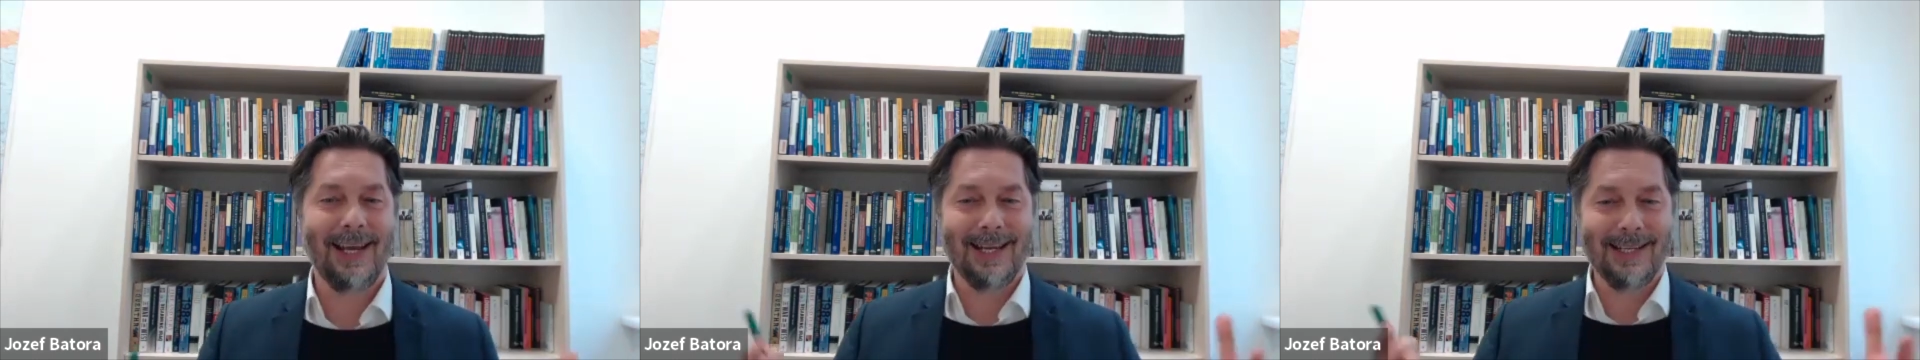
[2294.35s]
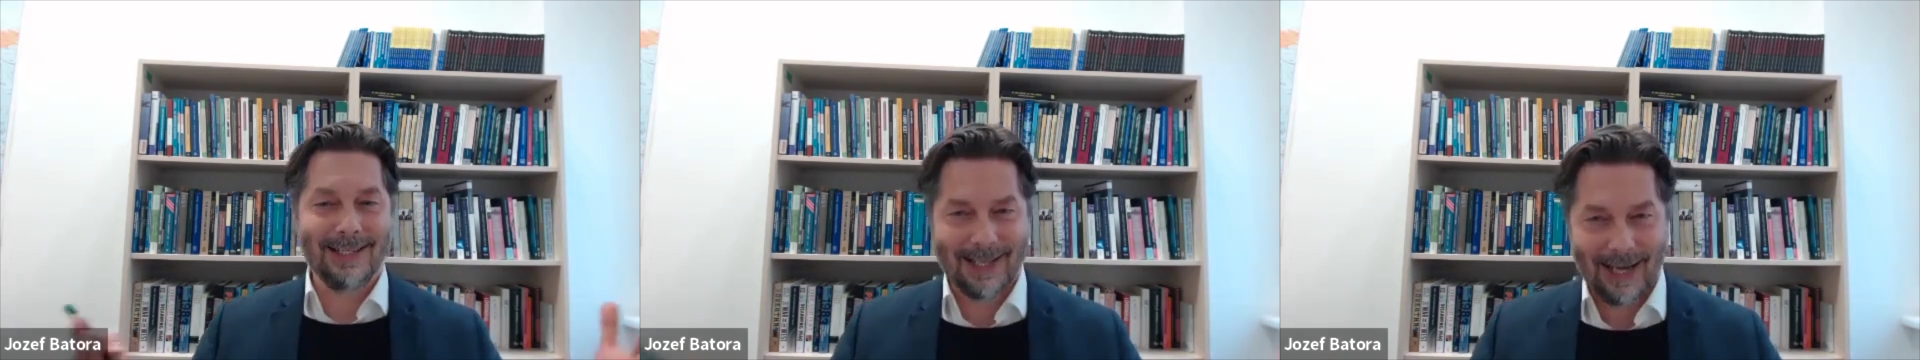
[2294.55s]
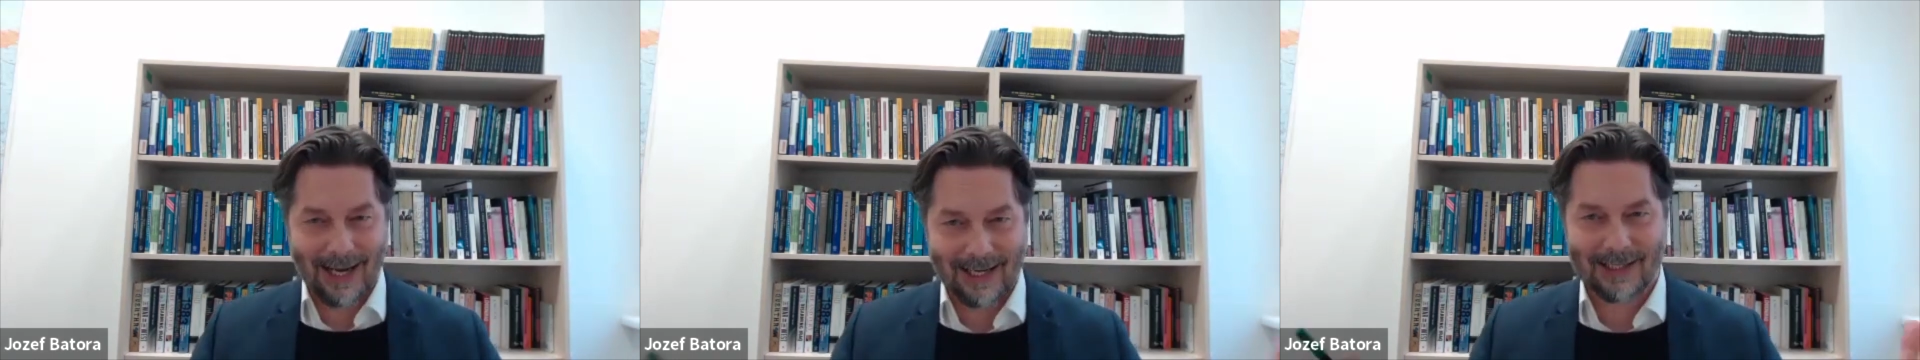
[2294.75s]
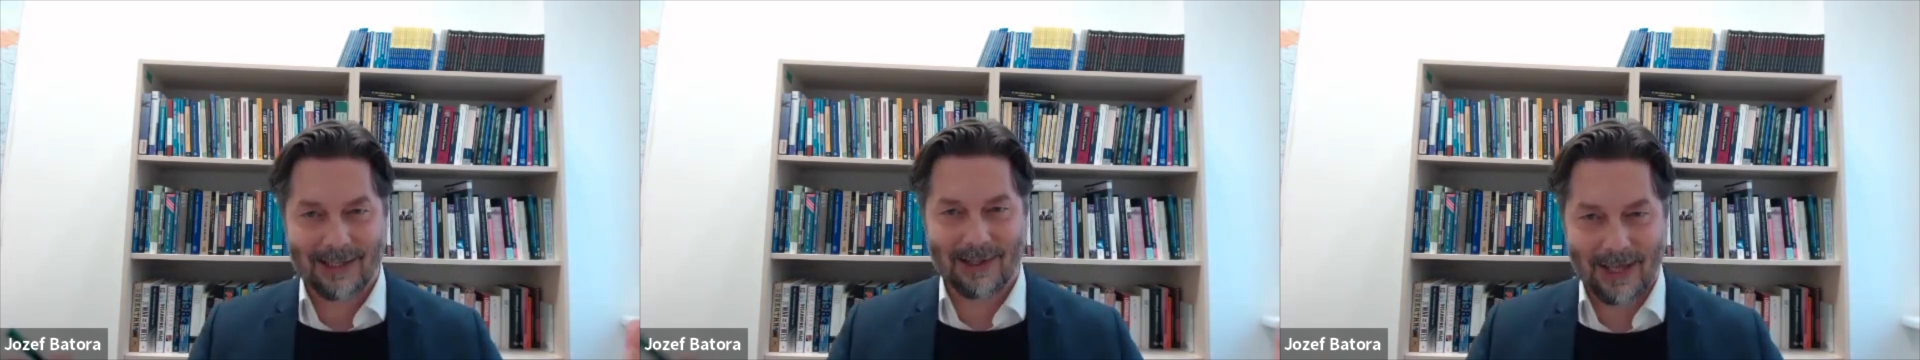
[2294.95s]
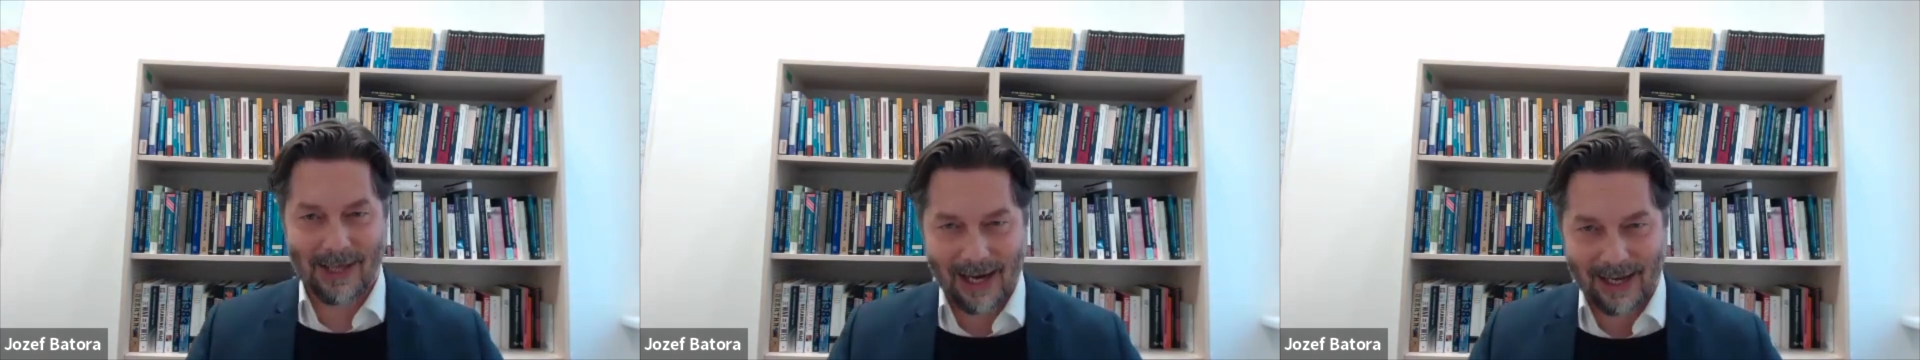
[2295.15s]
inside
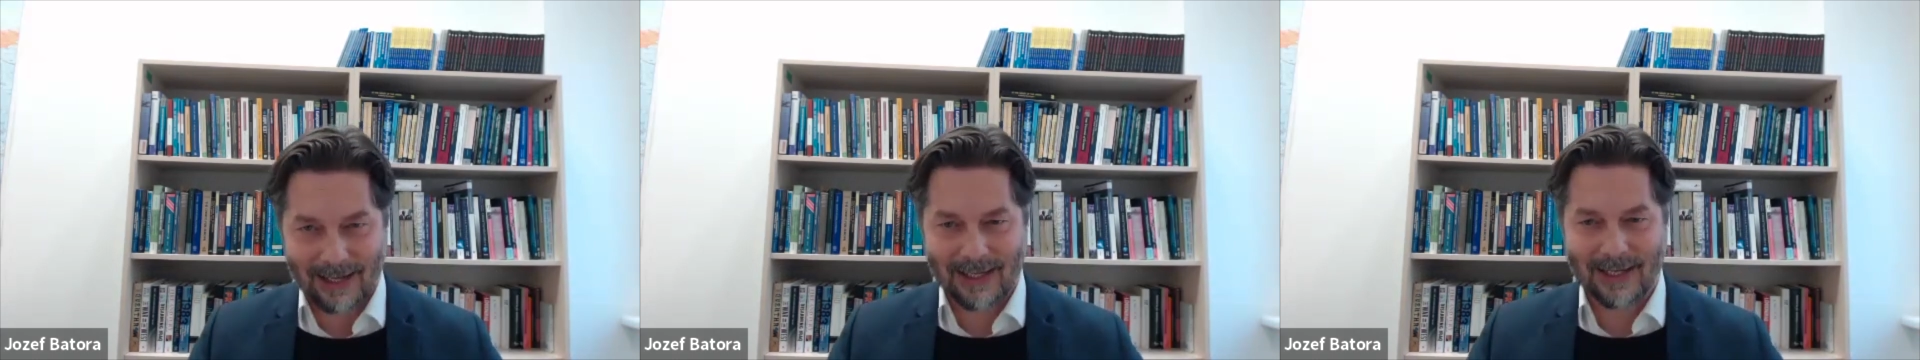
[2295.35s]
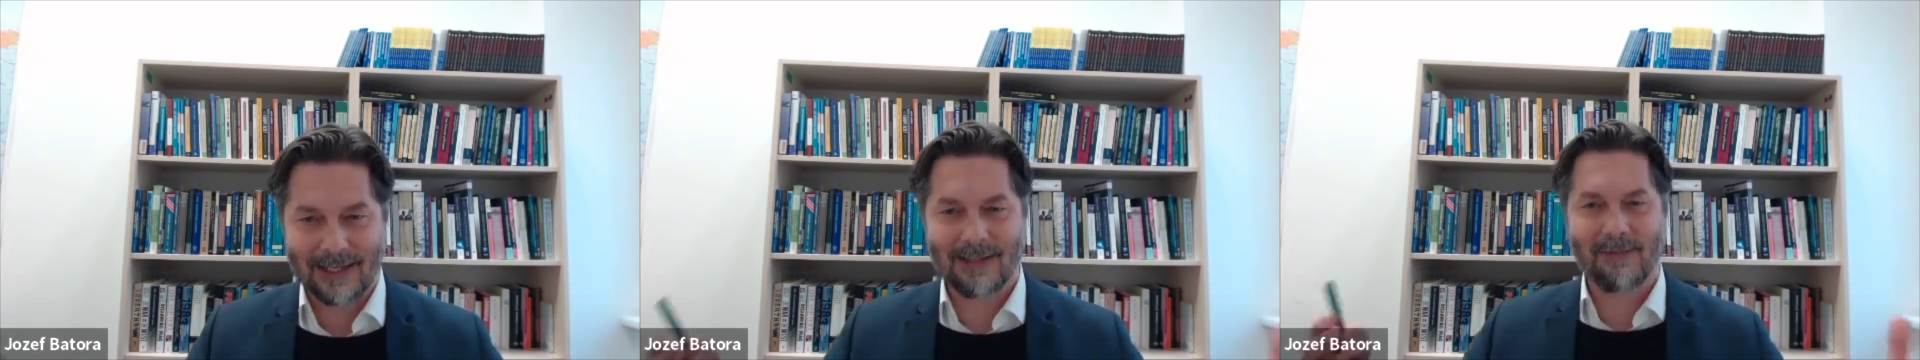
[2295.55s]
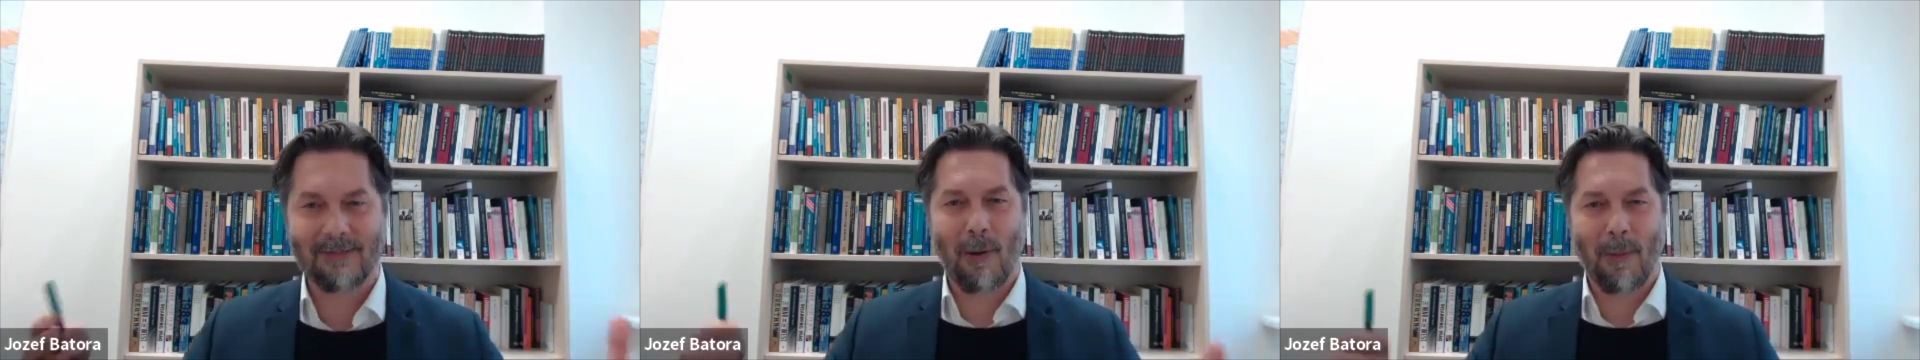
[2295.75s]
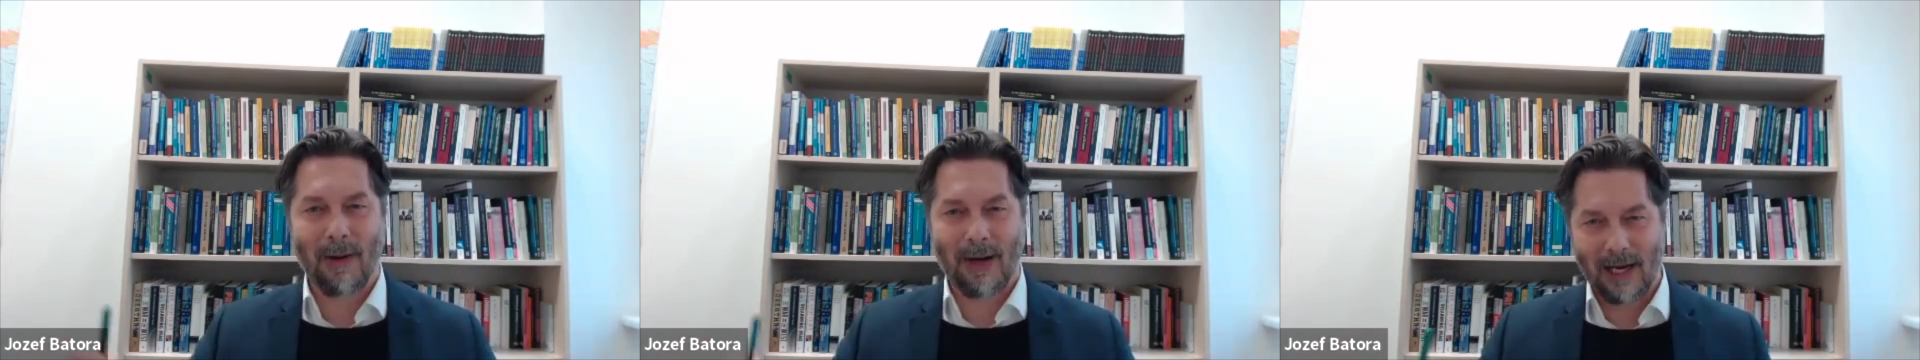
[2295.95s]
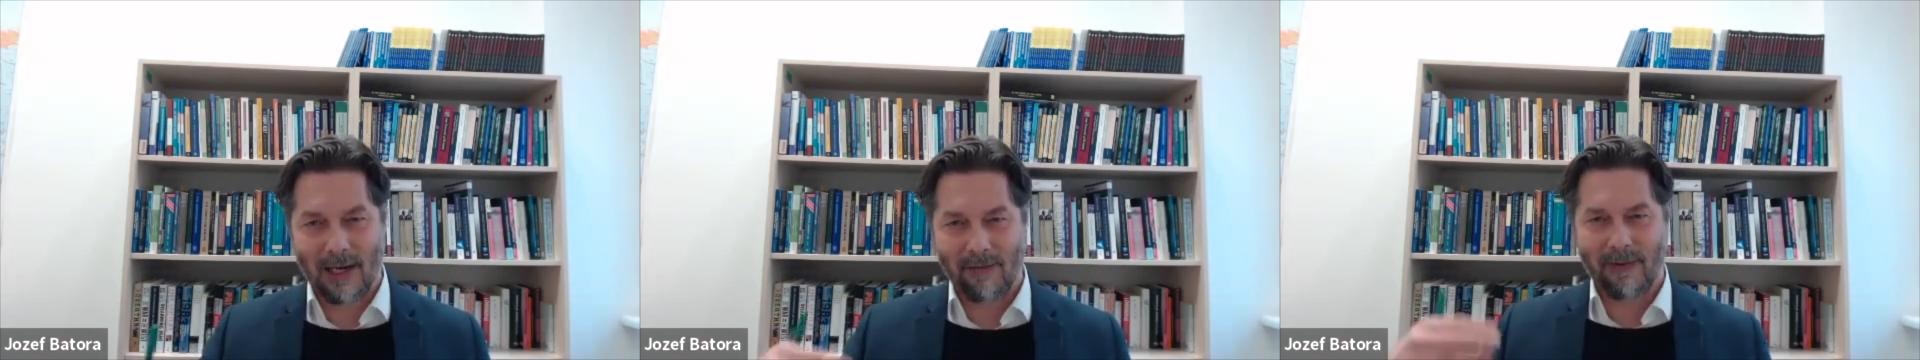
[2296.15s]
societies from
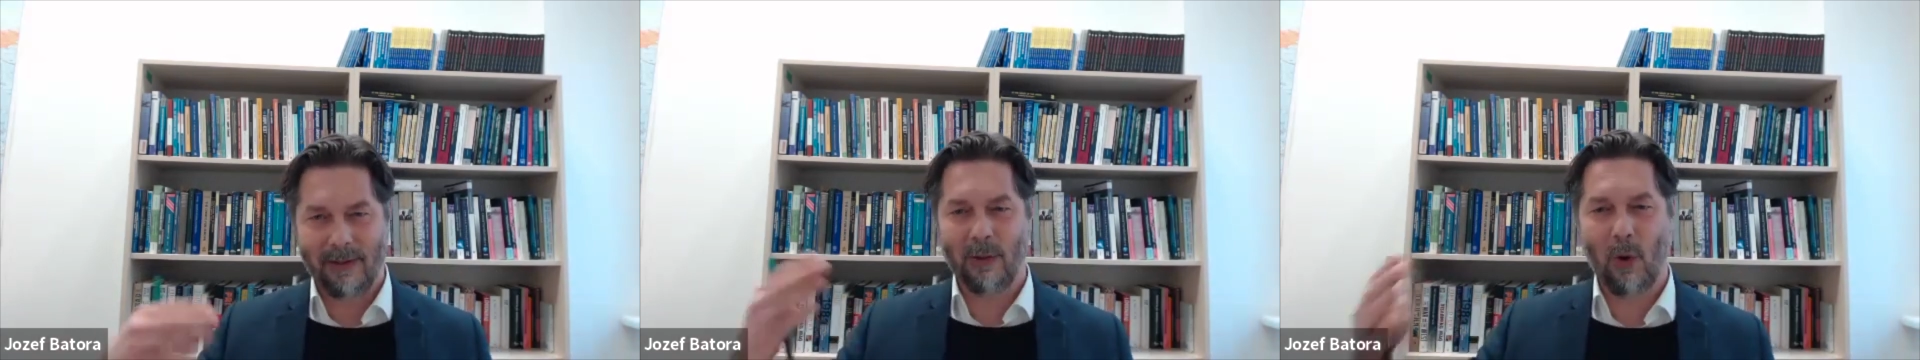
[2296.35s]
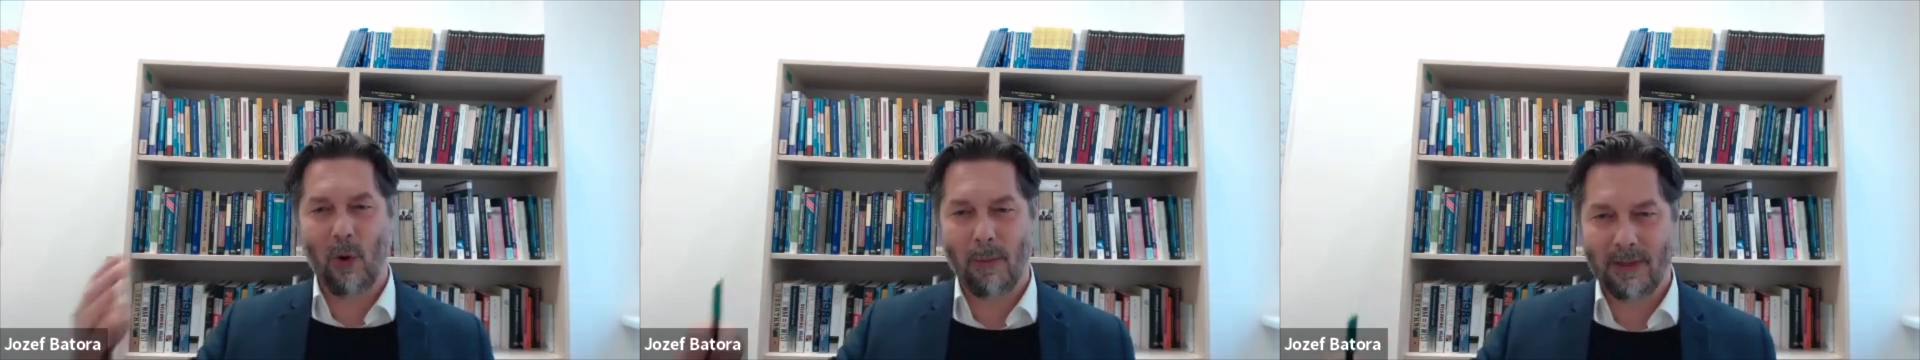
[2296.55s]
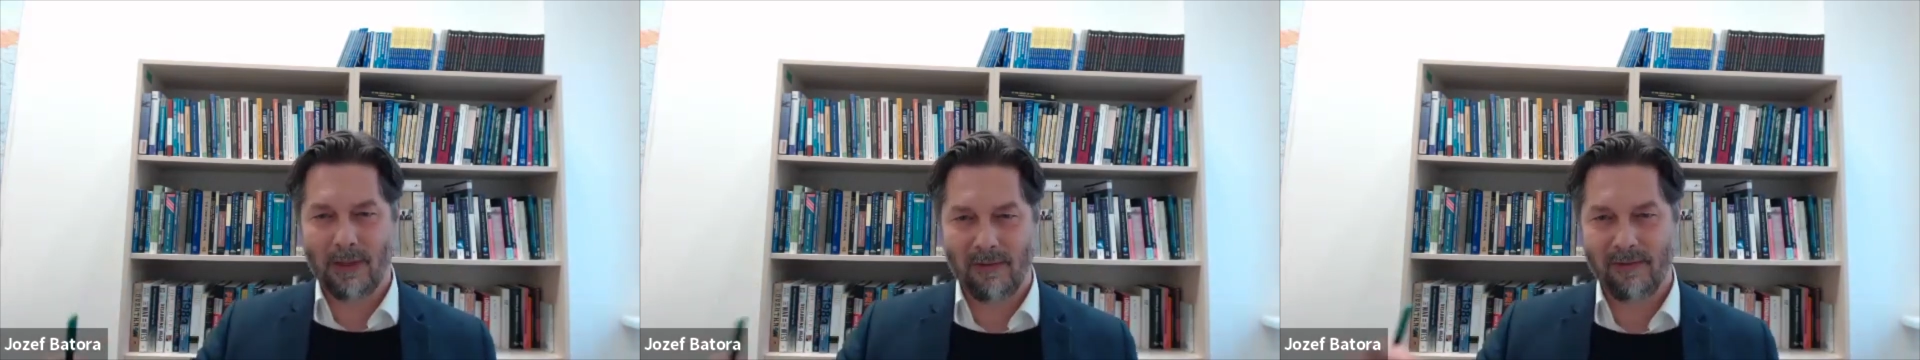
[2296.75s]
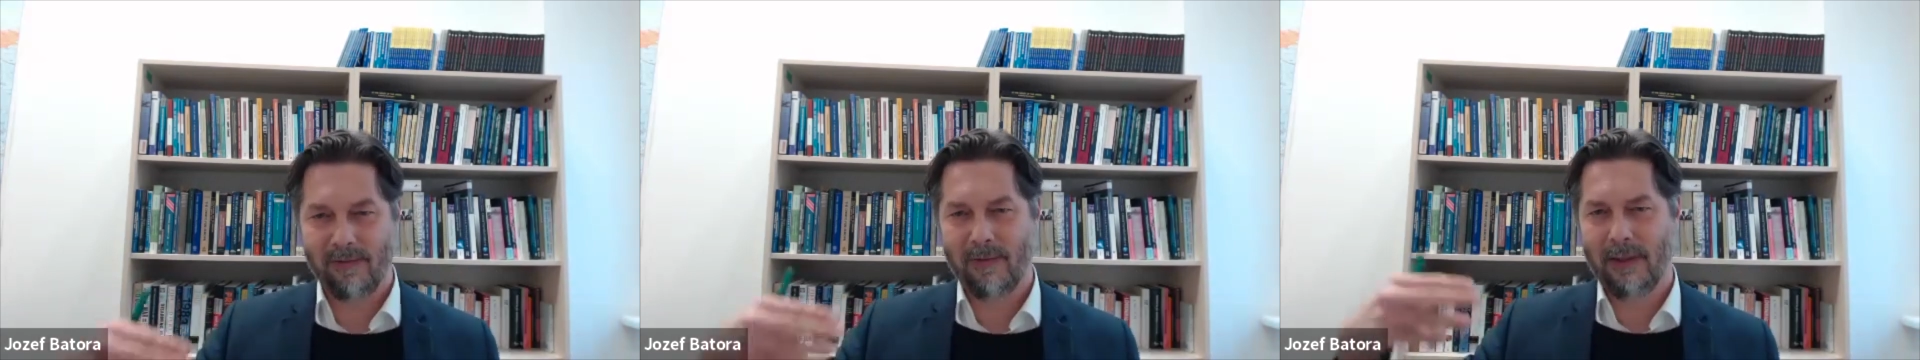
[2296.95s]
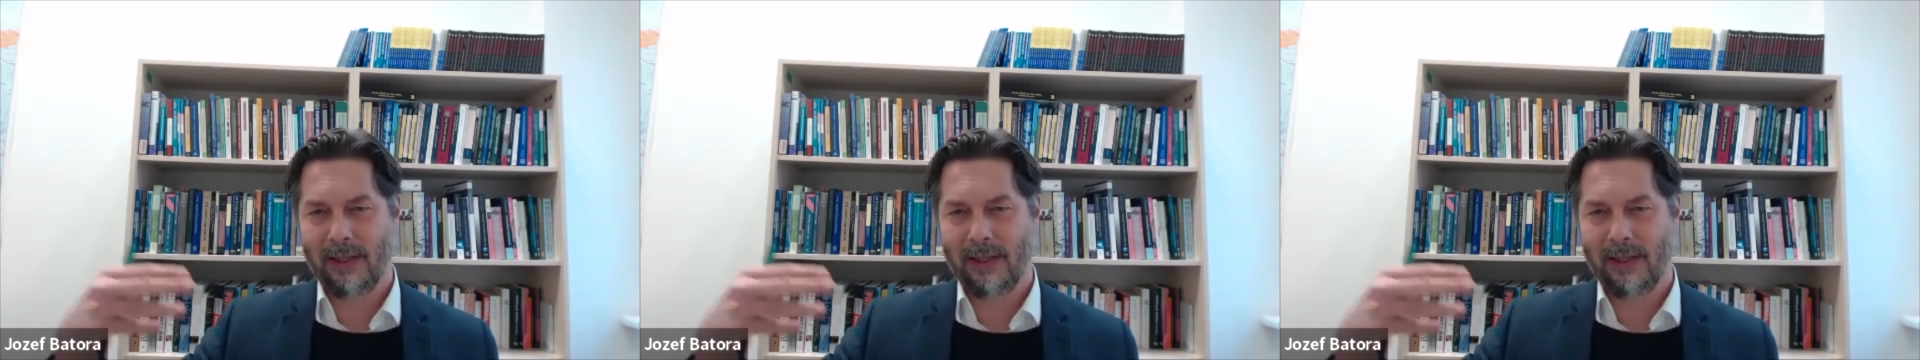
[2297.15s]
a kind of a normative